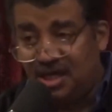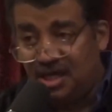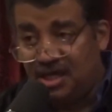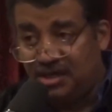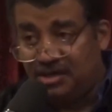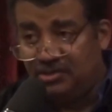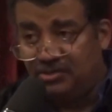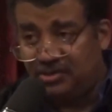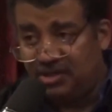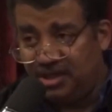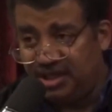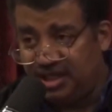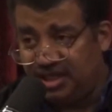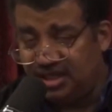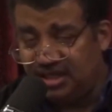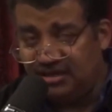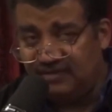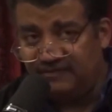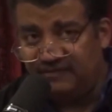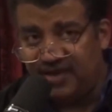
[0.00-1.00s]
Euclid
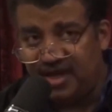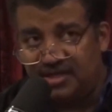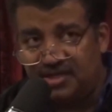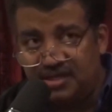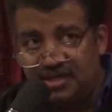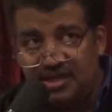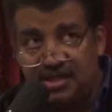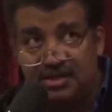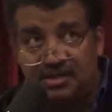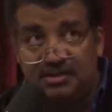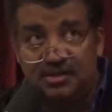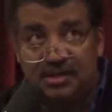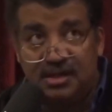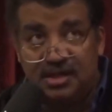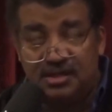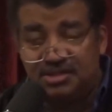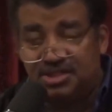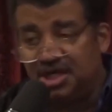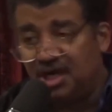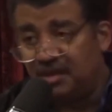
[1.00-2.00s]
invented
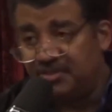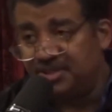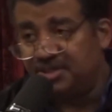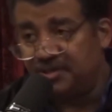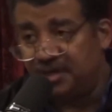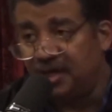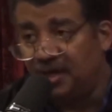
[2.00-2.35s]
geometry.